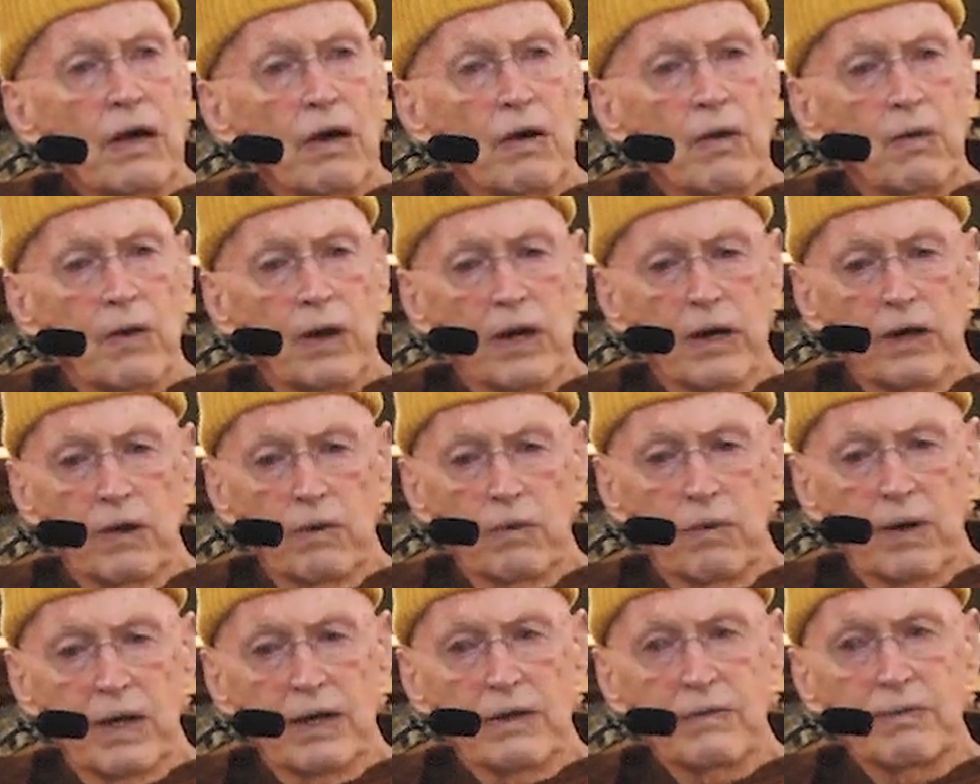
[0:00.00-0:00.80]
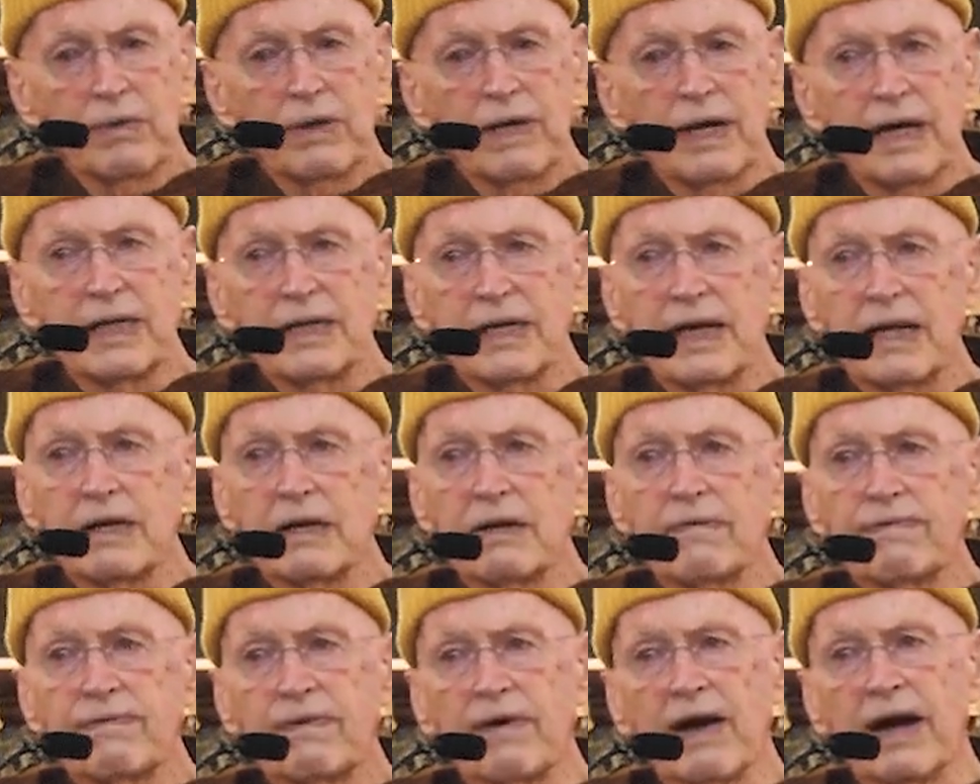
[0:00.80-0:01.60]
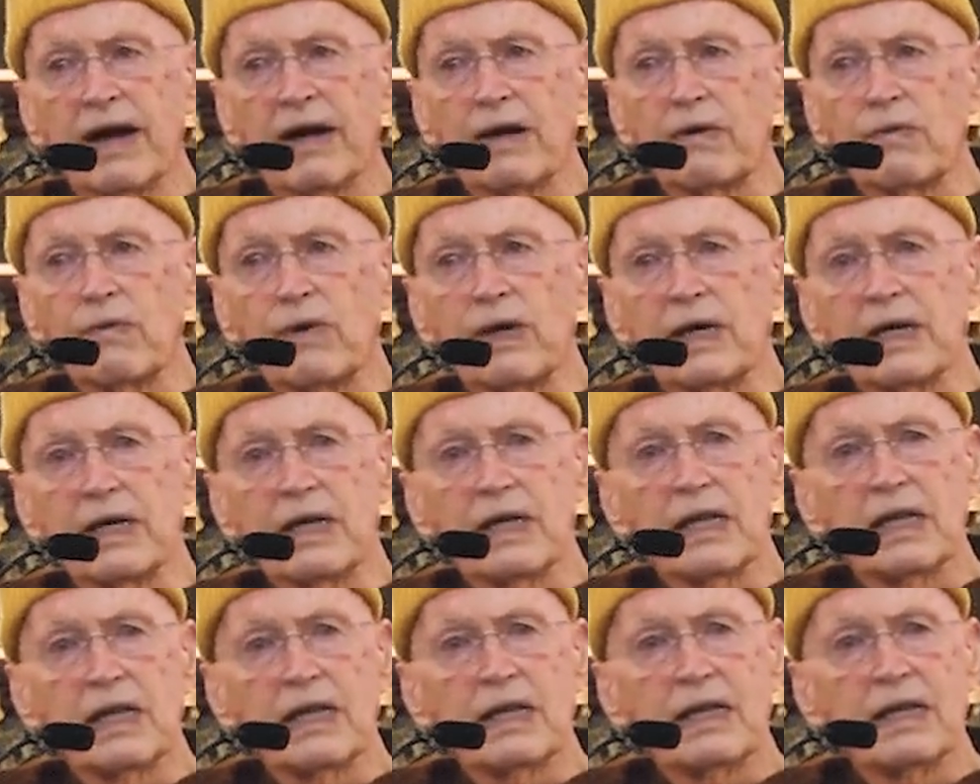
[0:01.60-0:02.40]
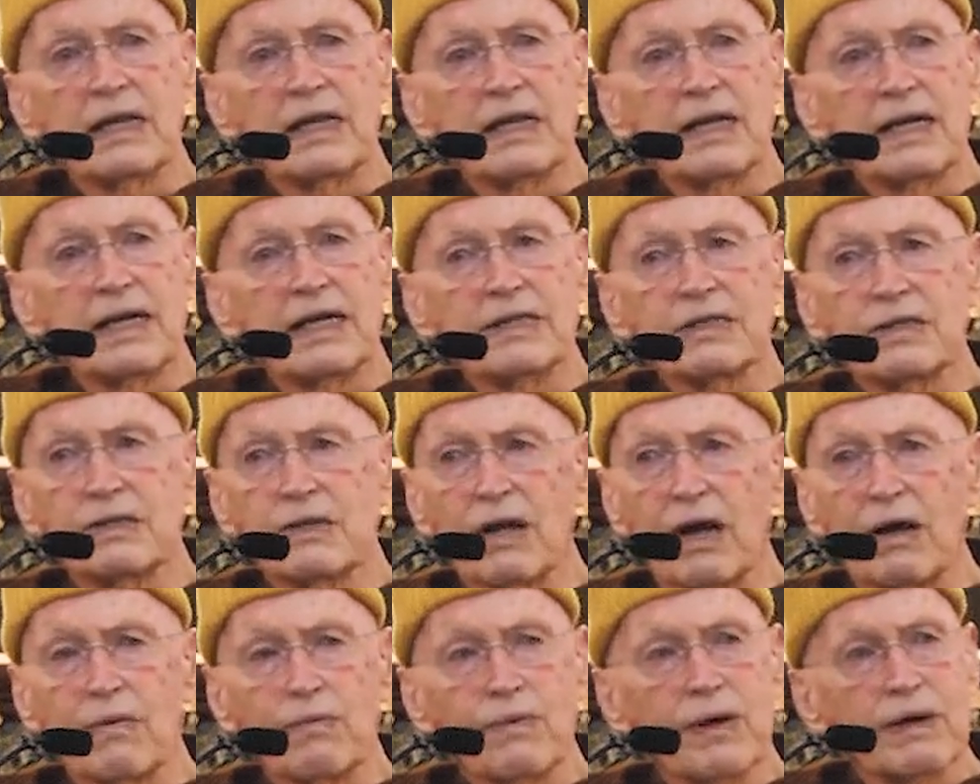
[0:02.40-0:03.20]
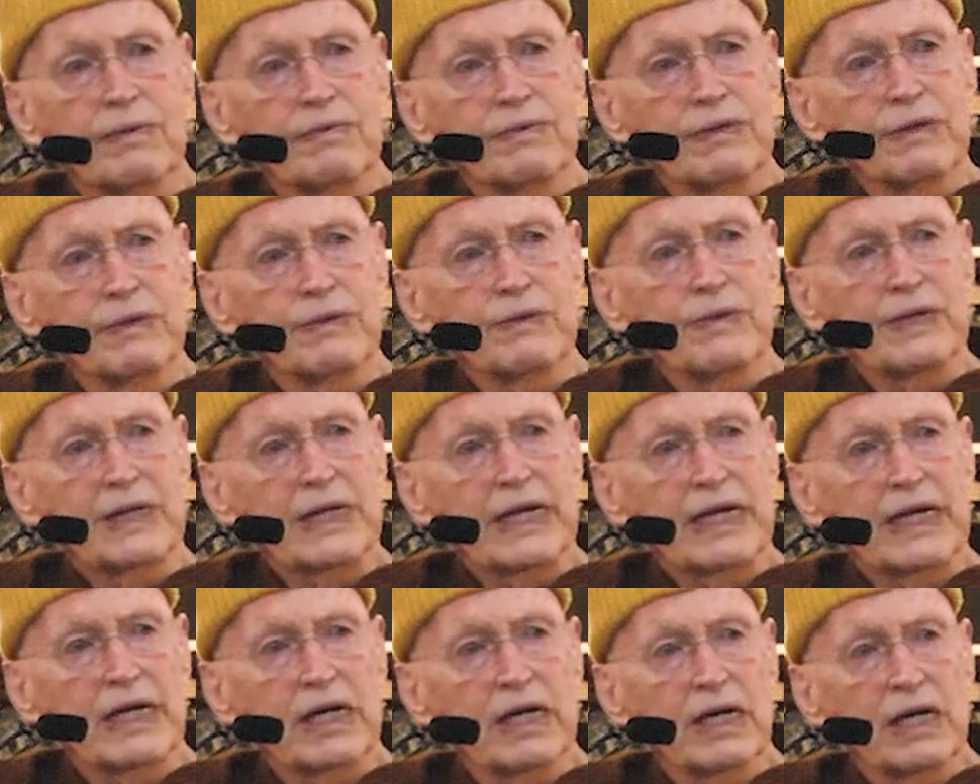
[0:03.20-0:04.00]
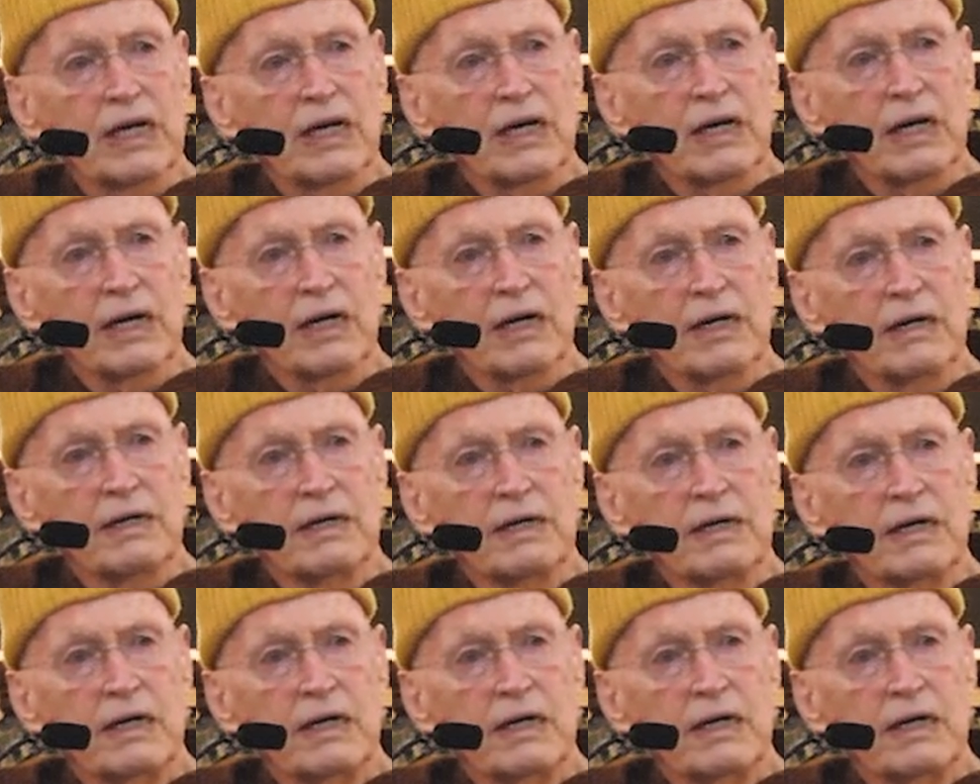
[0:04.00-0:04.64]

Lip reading: Where what we identify with is not what we really are.